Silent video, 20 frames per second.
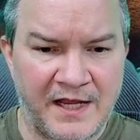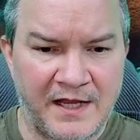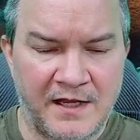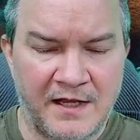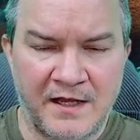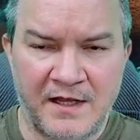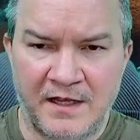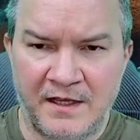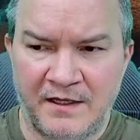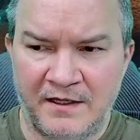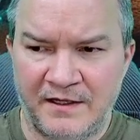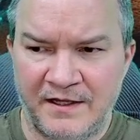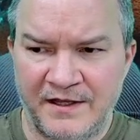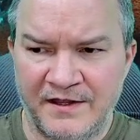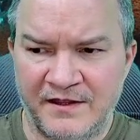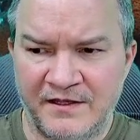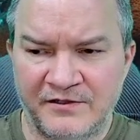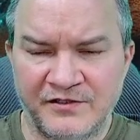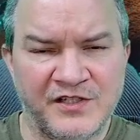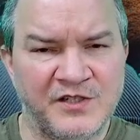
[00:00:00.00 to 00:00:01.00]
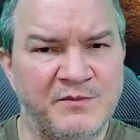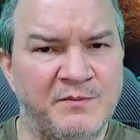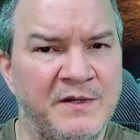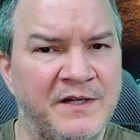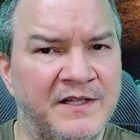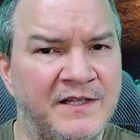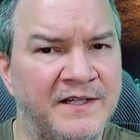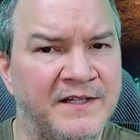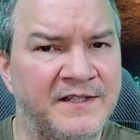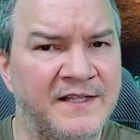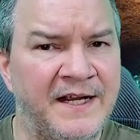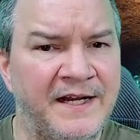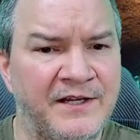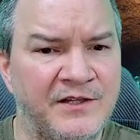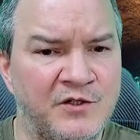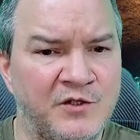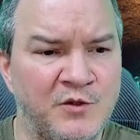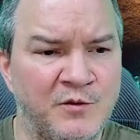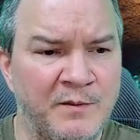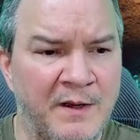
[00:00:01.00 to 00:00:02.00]
and they're just being dictated
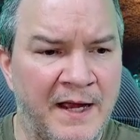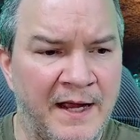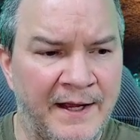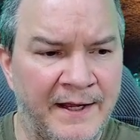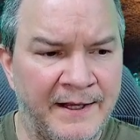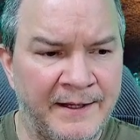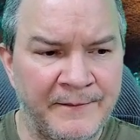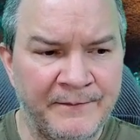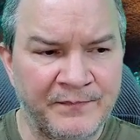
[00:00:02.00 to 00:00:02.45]
to by